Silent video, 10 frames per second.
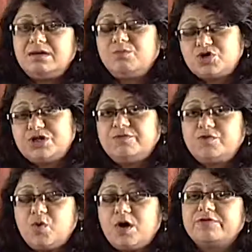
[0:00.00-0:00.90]
motion of
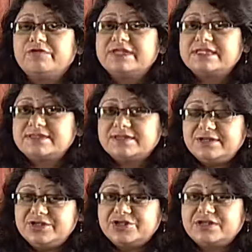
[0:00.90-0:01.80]
no confidence is
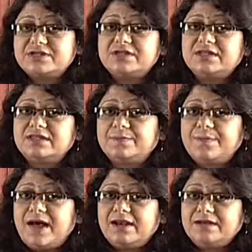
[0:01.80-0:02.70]
initiated in the
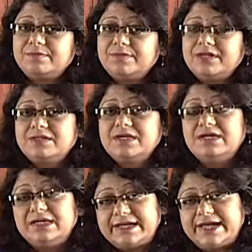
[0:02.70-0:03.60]
parliament
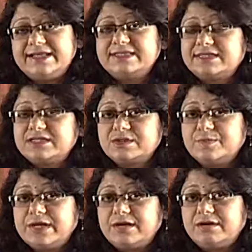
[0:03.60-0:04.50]
against the
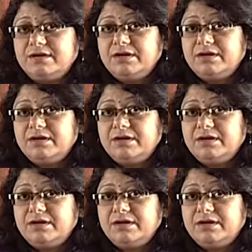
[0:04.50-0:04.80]
speaker.